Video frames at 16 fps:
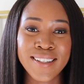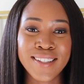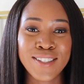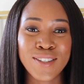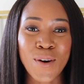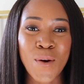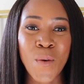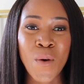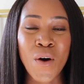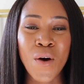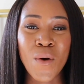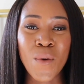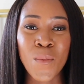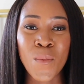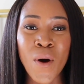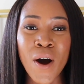So
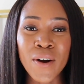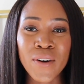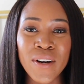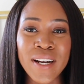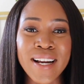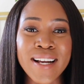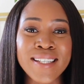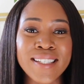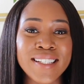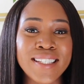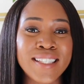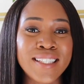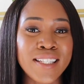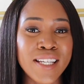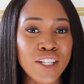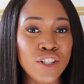watering is
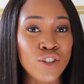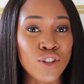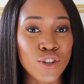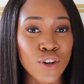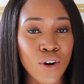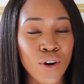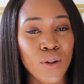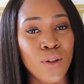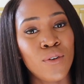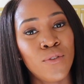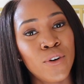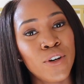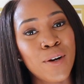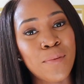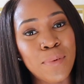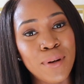essential
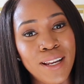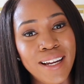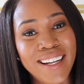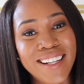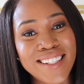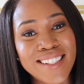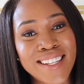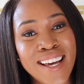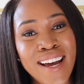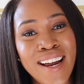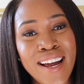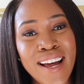for your plants.